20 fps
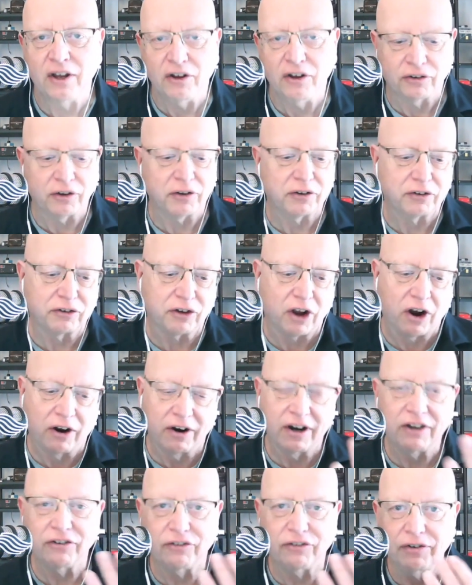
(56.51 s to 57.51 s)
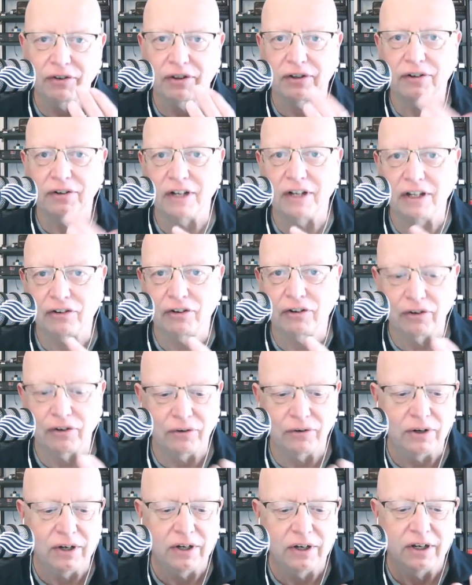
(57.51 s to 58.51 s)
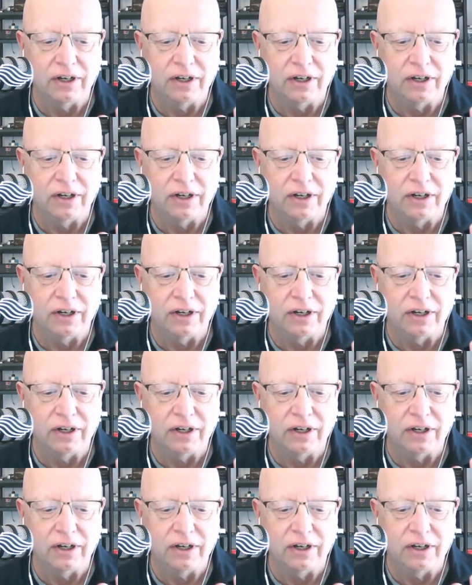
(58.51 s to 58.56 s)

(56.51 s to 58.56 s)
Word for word: So there's RS232.